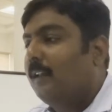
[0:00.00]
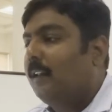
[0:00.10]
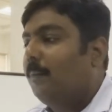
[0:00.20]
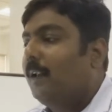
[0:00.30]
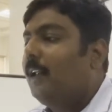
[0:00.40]
and
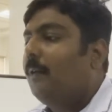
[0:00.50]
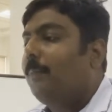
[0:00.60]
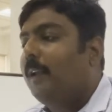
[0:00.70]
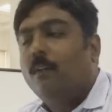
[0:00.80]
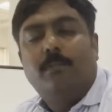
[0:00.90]
immediate
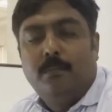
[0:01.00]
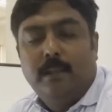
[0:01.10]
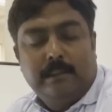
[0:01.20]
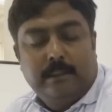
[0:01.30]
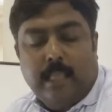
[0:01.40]
pickup
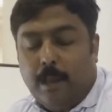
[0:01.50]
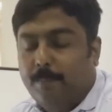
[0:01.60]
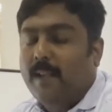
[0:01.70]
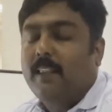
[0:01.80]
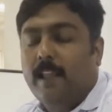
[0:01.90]
is
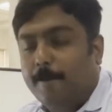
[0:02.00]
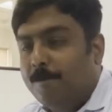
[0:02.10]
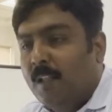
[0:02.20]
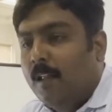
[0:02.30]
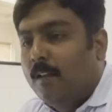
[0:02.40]
happening there.
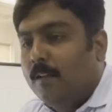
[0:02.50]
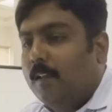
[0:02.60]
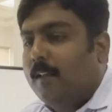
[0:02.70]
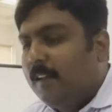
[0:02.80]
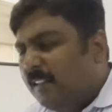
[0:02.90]
So
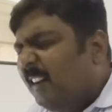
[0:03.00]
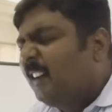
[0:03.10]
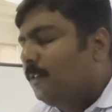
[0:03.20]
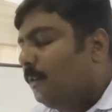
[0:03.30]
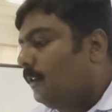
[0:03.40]
in
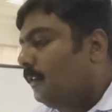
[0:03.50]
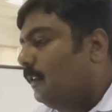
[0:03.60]
certain stores